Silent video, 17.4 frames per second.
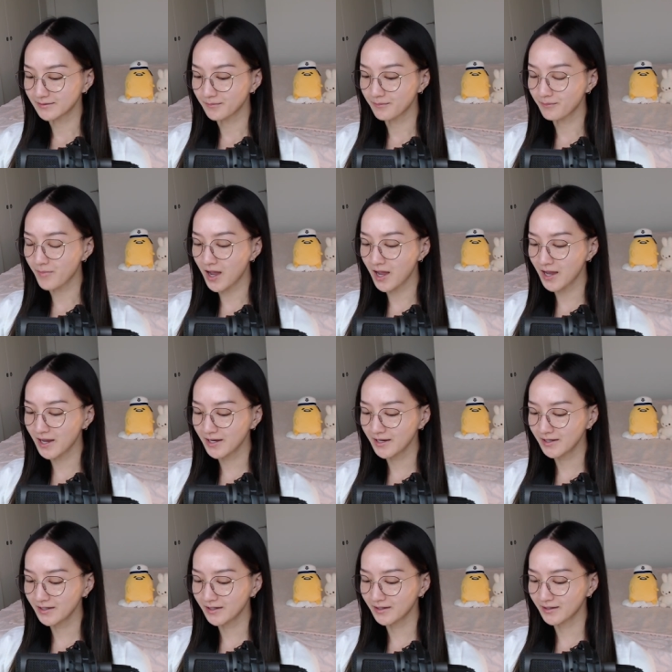
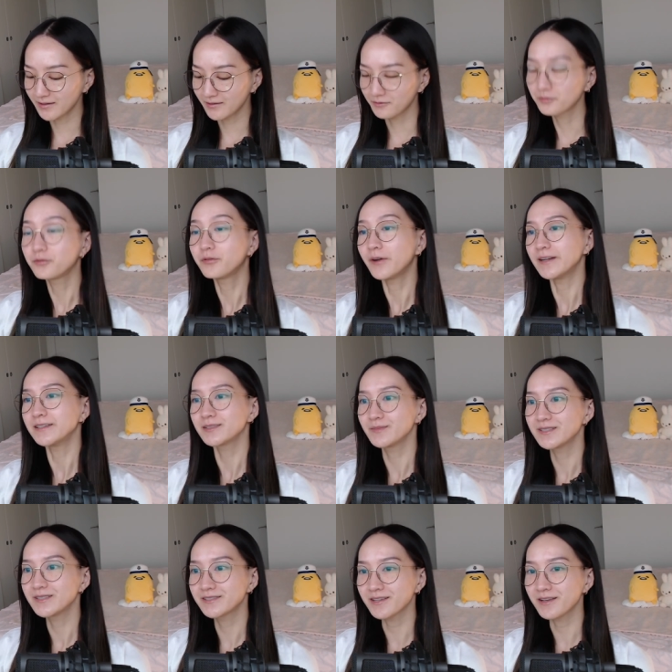my
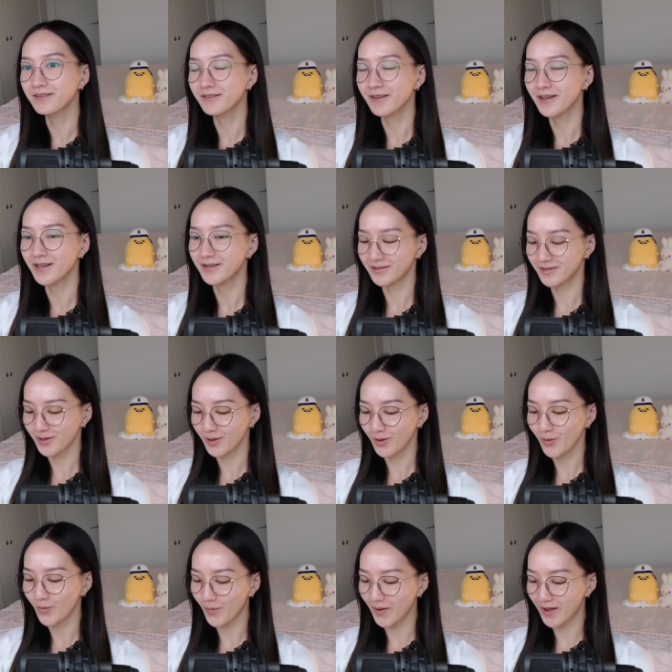Friendsmas event
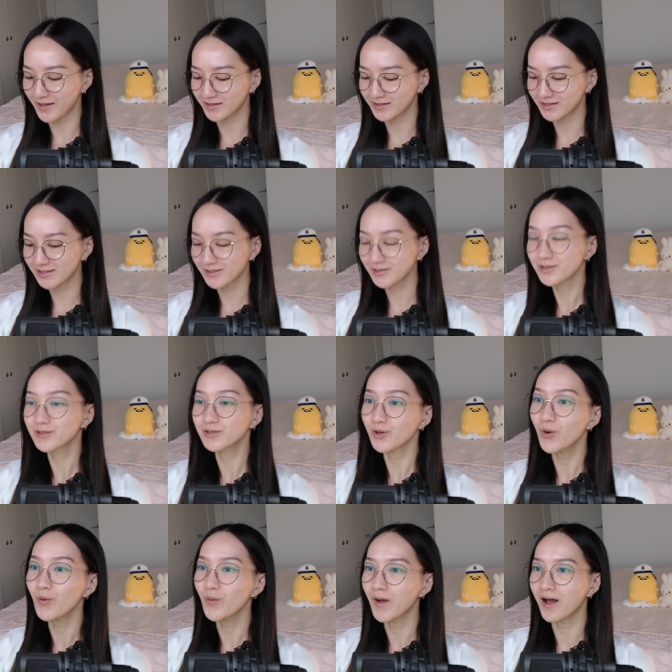went
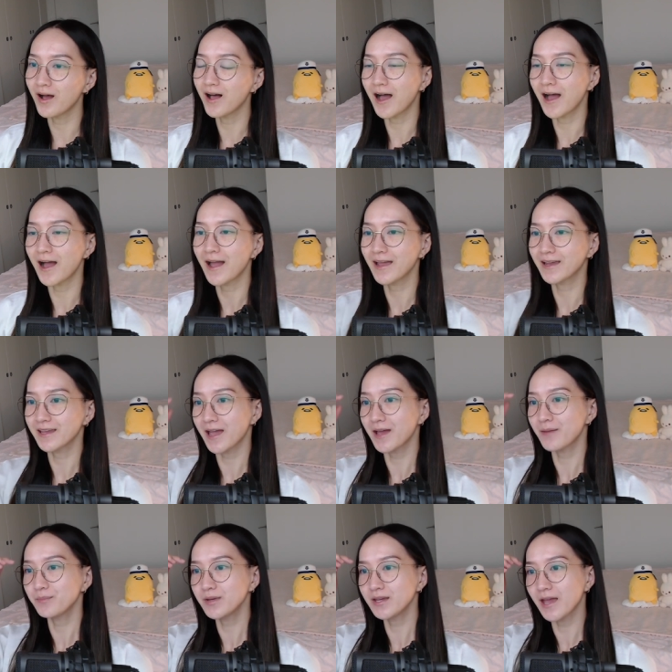so well. I
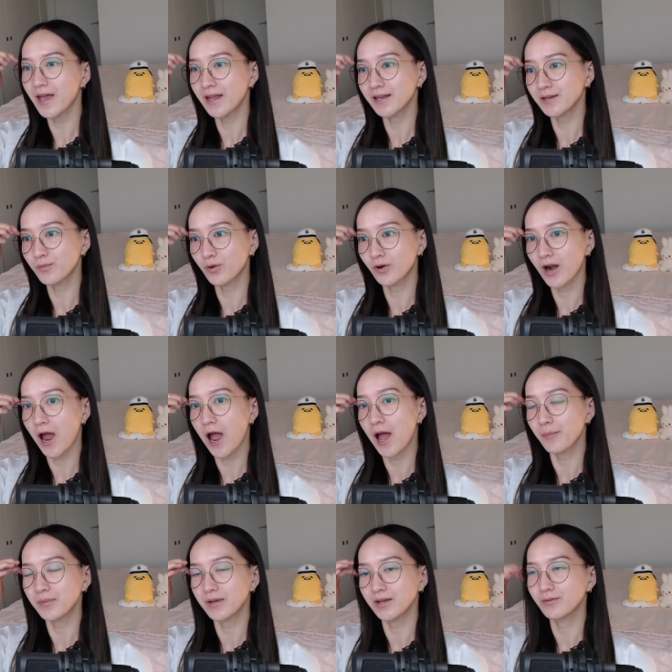can't be any more
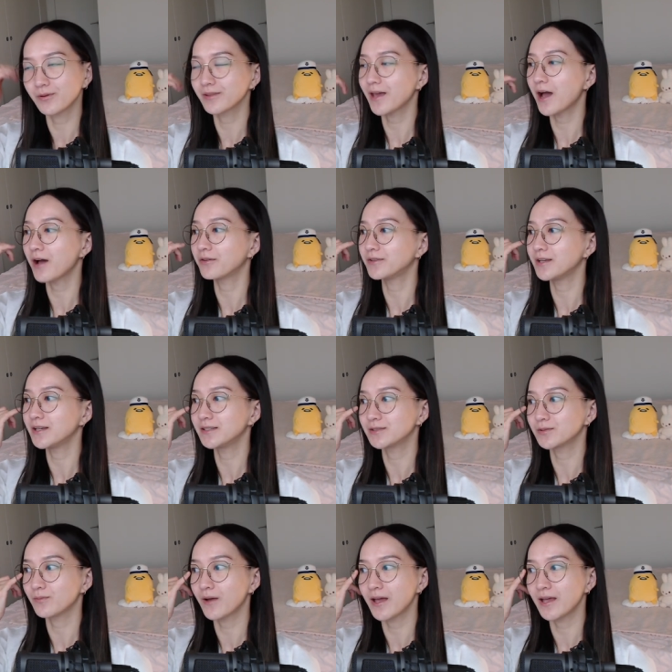happy with how
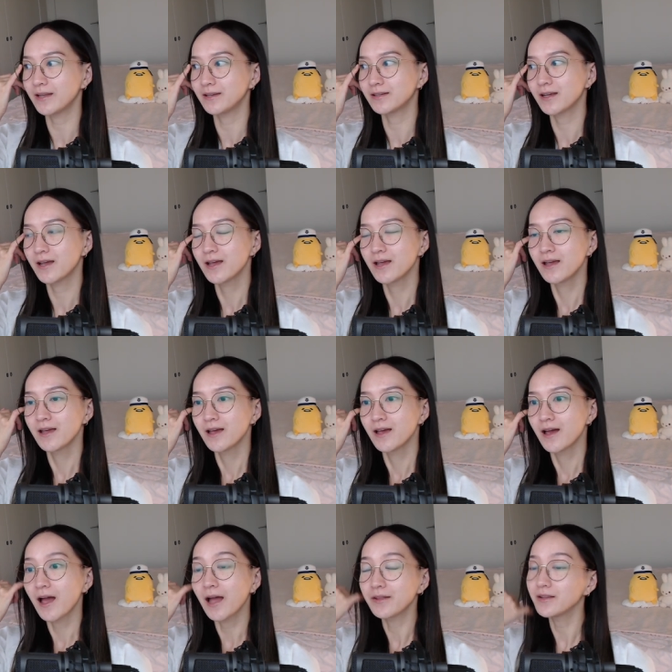things went.
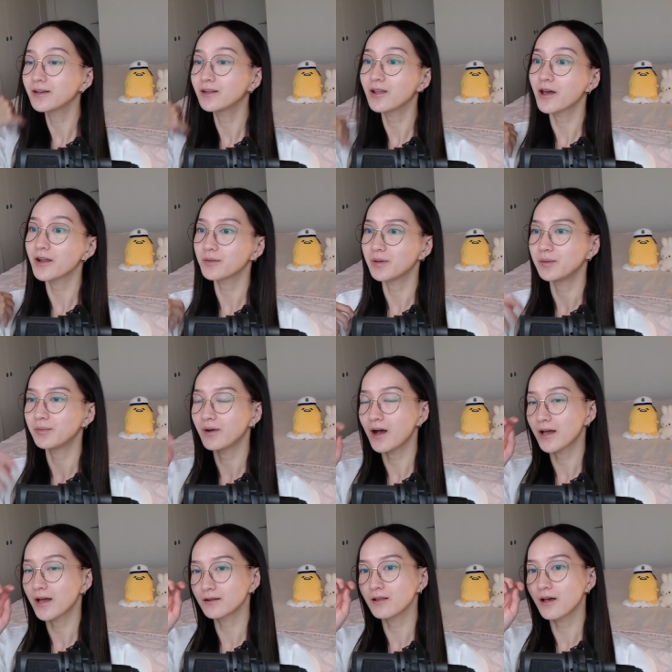I think a lot of people
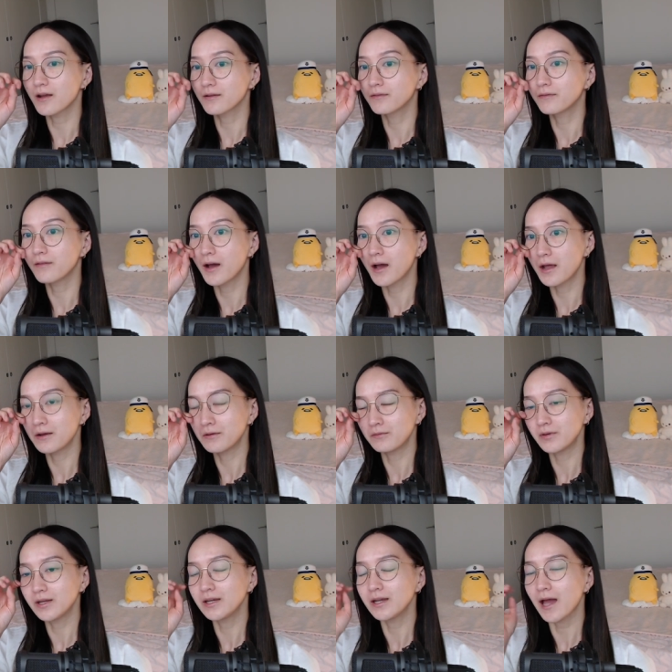had a lot of fun.
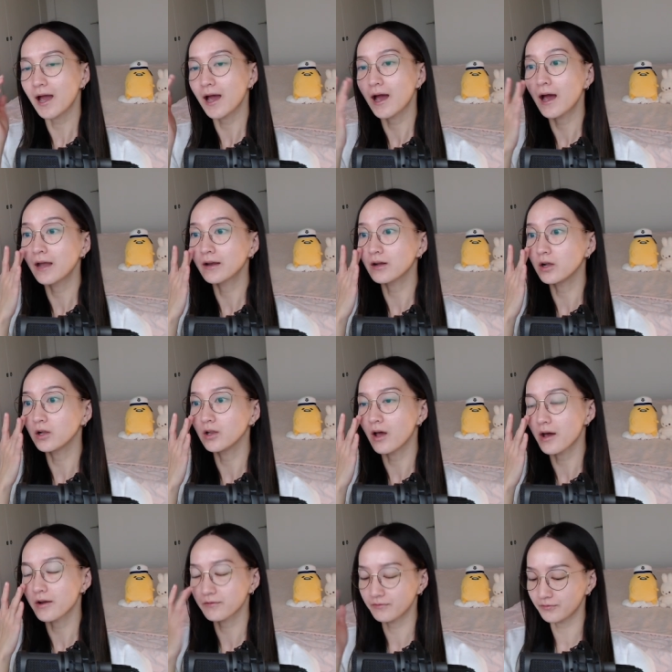We had a
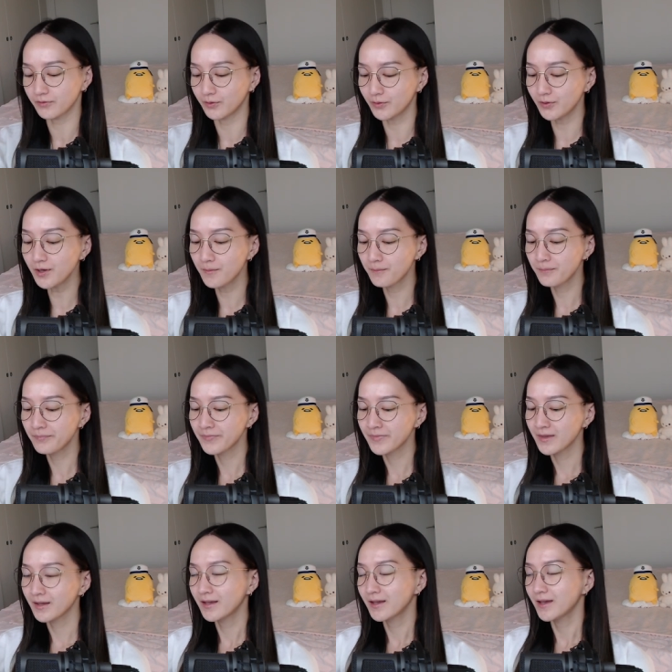lot of food,
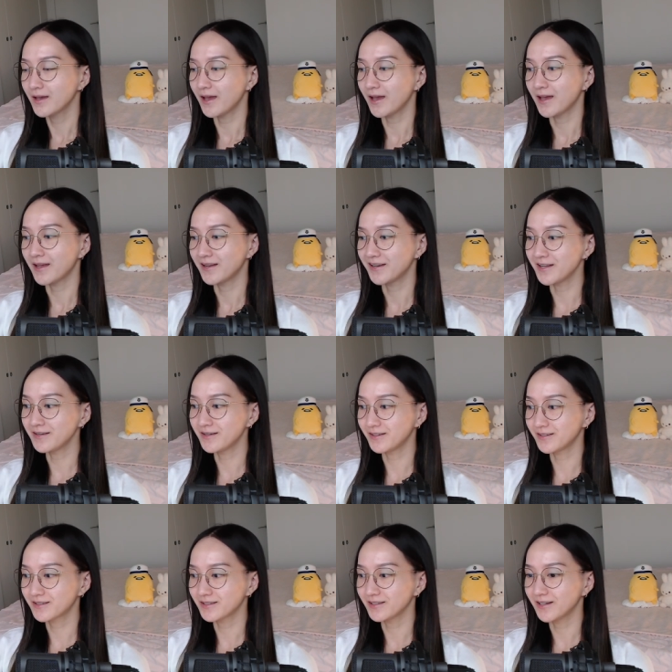and
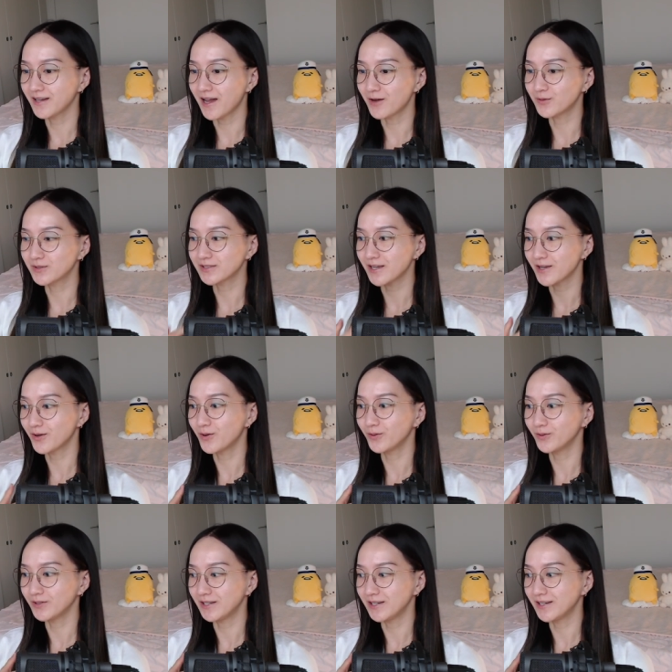initially I was like,
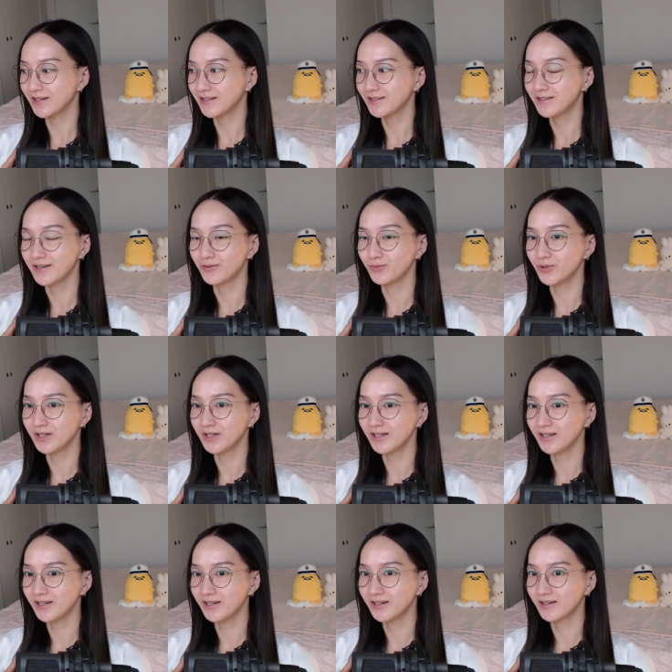holy, did we